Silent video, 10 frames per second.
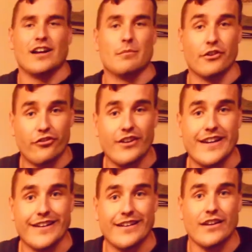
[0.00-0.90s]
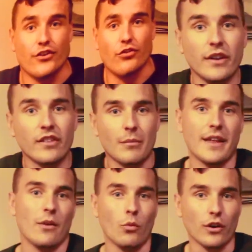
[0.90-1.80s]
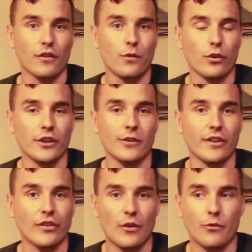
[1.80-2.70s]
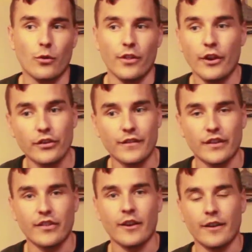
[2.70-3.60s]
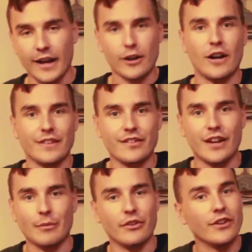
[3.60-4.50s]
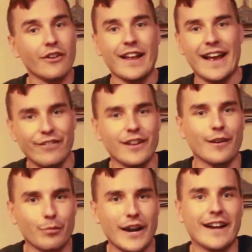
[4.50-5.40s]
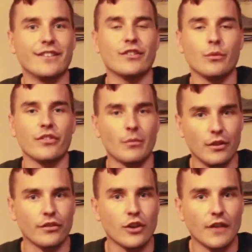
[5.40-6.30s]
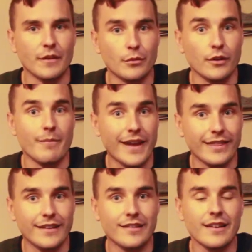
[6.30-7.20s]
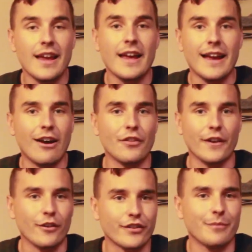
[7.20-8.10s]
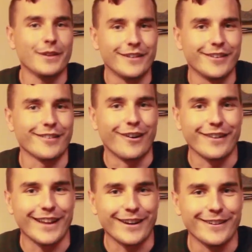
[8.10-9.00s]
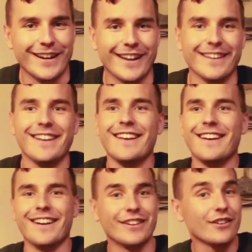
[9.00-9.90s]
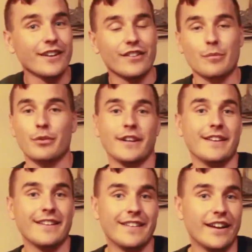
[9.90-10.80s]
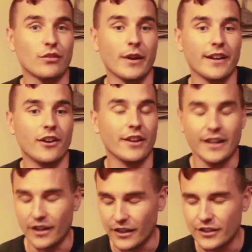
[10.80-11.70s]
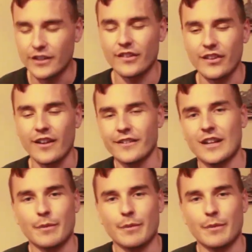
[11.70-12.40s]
a machine doing some of that work for you. And so for those of us that are not coffee snobs or don't have a lot of practice with some of those coffee brewing methods out there, or simply just aren't that good at it, Keurig is a pretty nice way to go to get a good solid